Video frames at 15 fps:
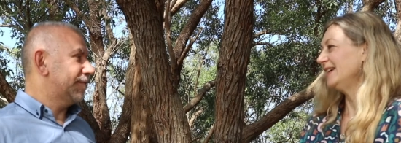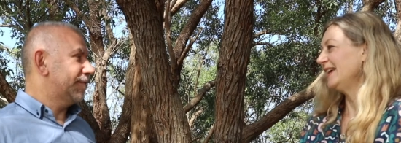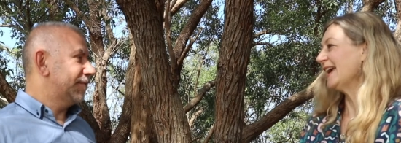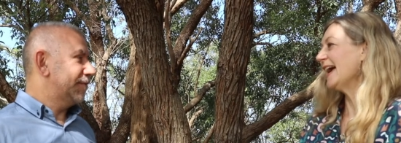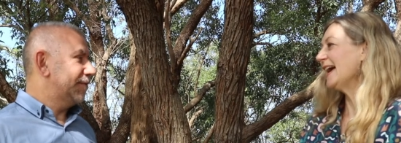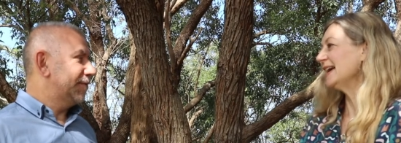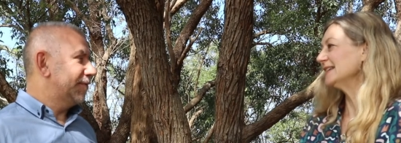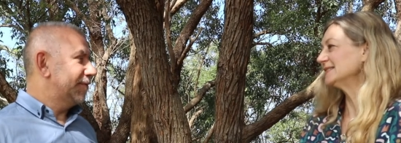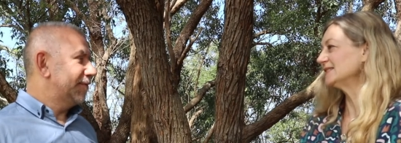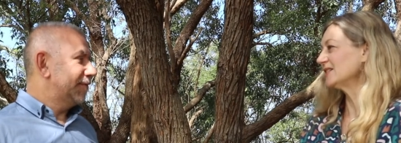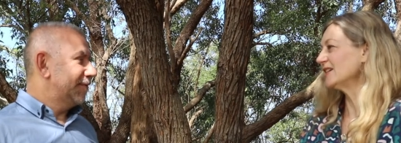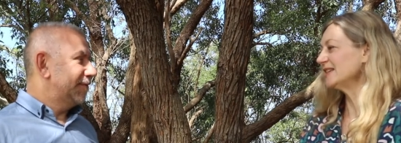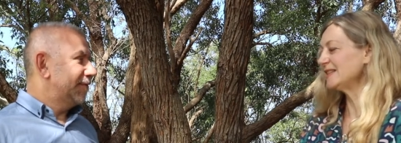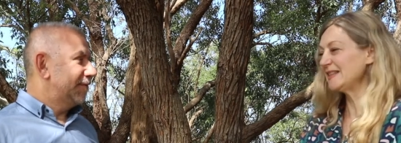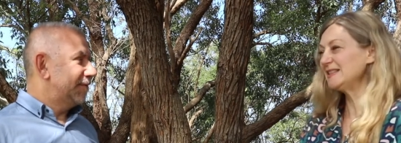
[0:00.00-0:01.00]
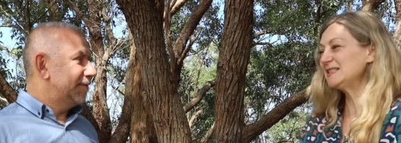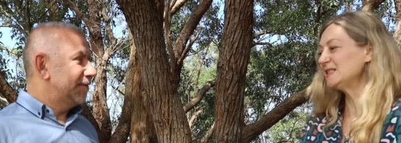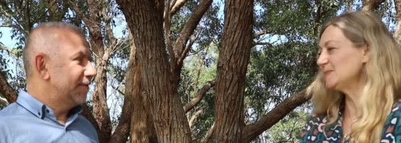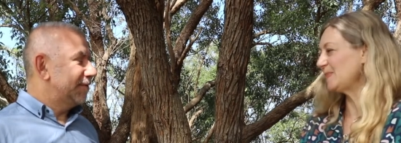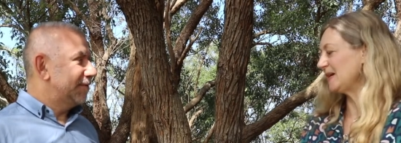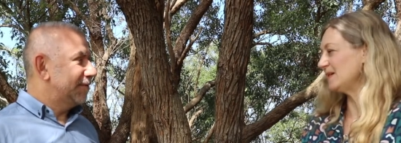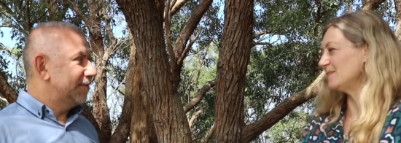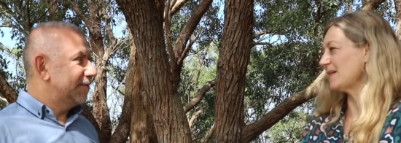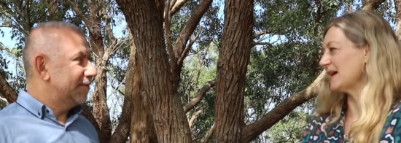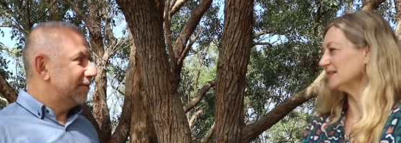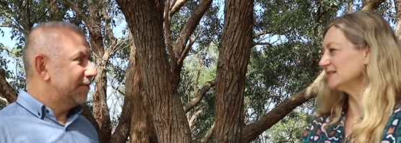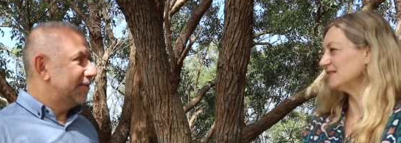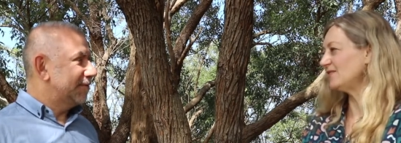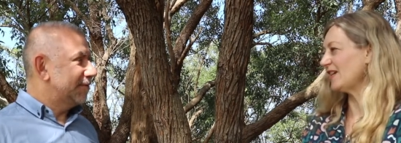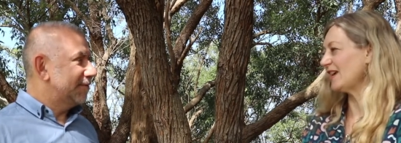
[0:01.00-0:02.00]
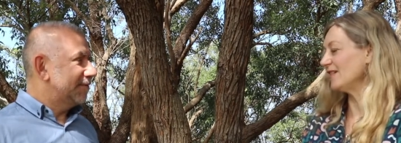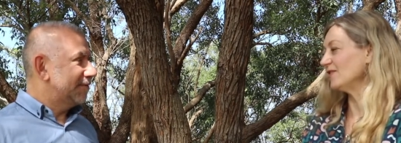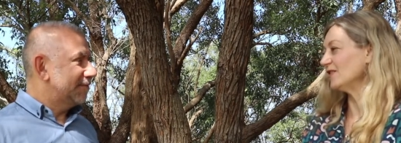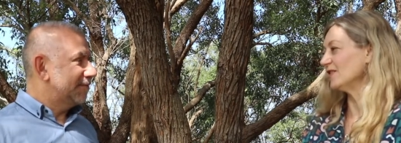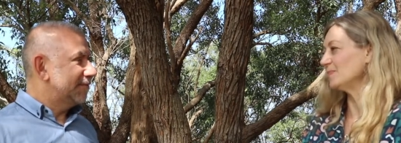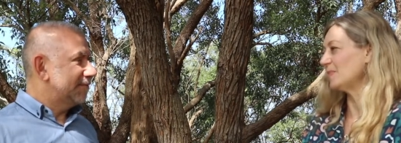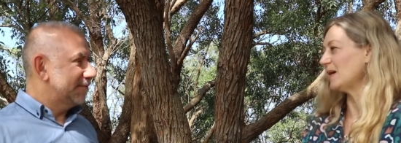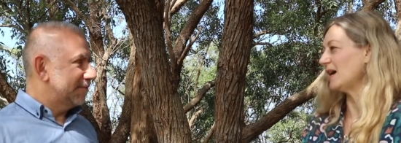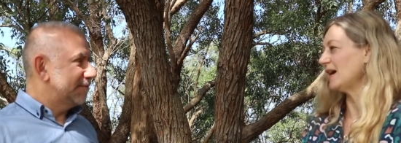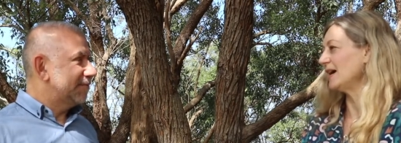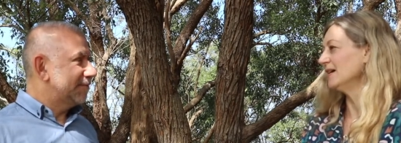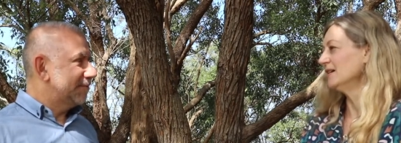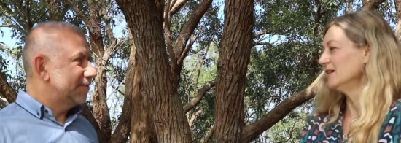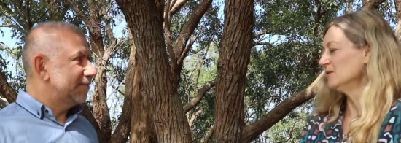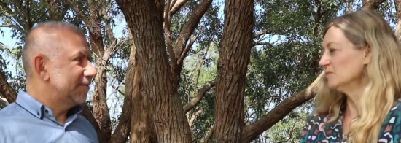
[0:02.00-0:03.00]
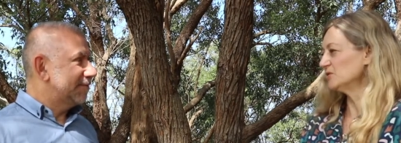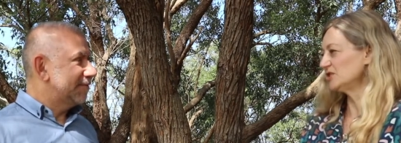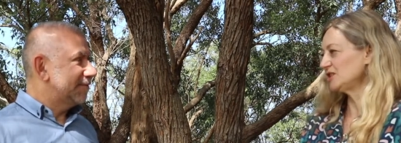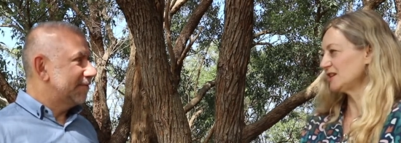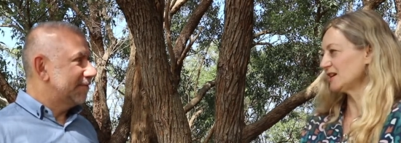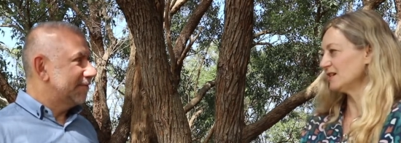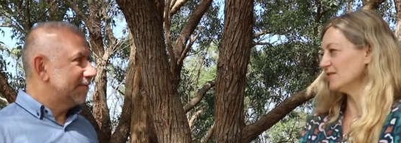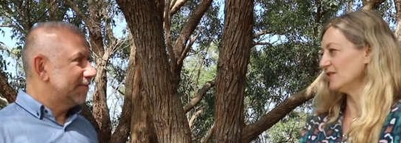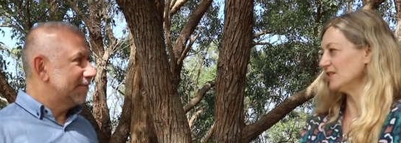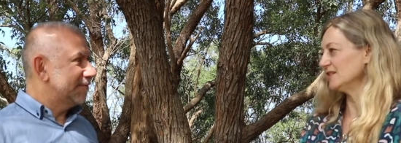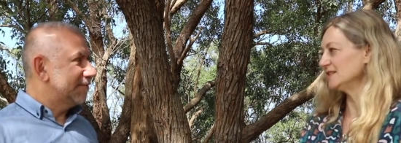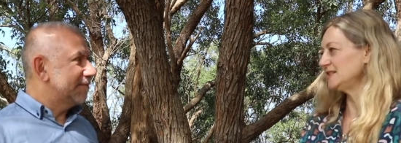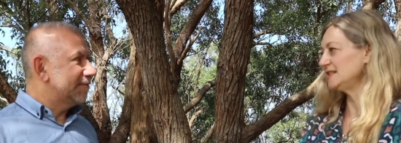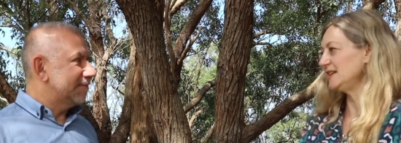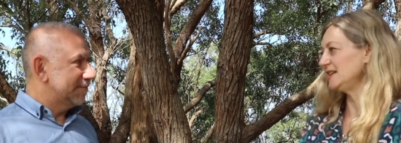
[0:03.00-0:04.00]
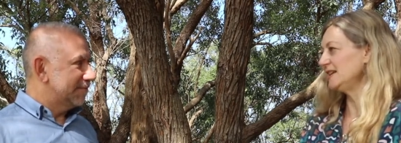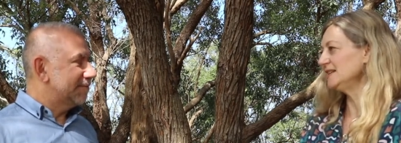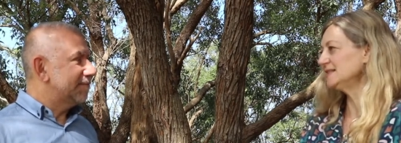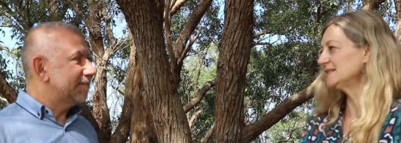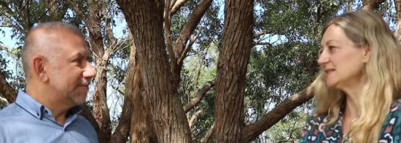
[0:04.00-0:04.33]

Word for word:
Speaker 1: It has. So this has been a massive effort by Bush Tucker volunteers.